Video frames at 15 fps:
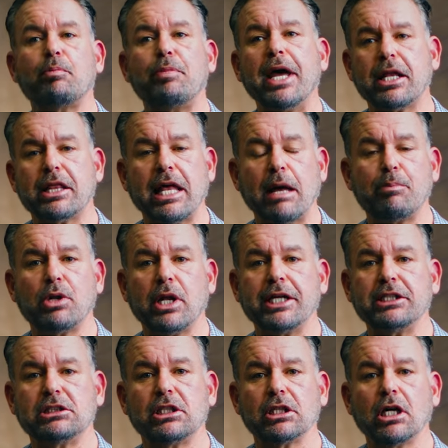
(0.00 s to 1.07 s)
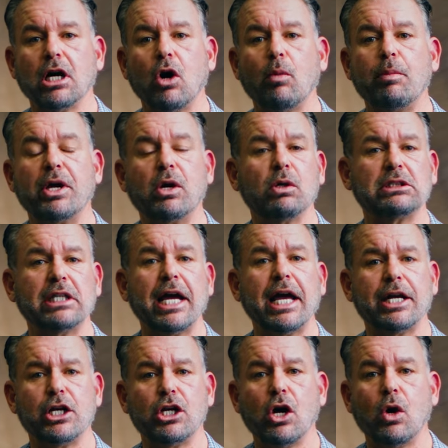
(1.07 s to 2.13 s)
picked that place to go because I
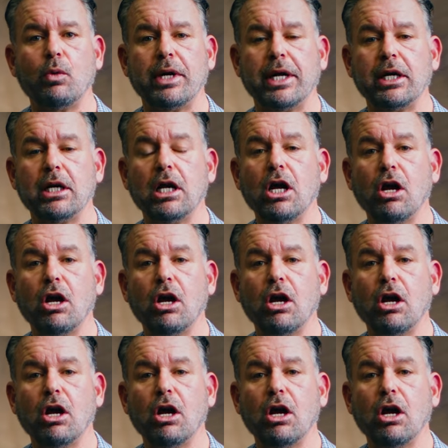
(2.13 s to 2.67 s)
had known it